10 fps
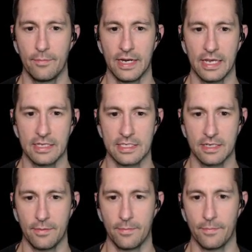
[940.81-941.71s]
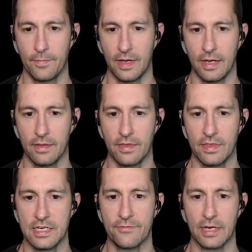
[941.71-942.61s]
but it's
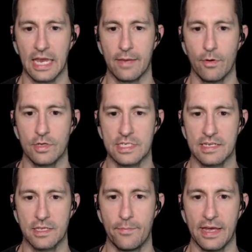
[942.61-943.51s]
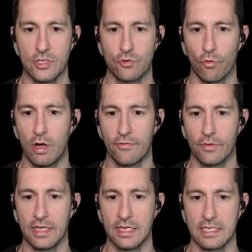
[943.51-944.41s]
the different game modes is the best draw
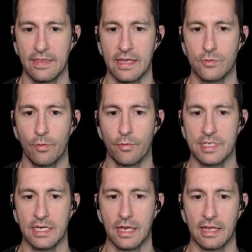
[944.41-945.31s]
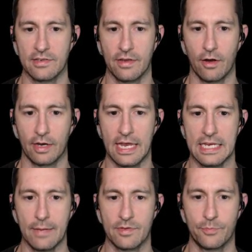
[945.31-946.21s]
for this, and that's what we're seeing as
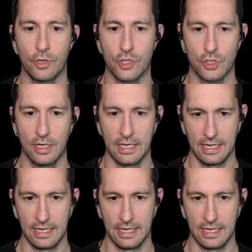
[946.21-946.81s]
arcade games push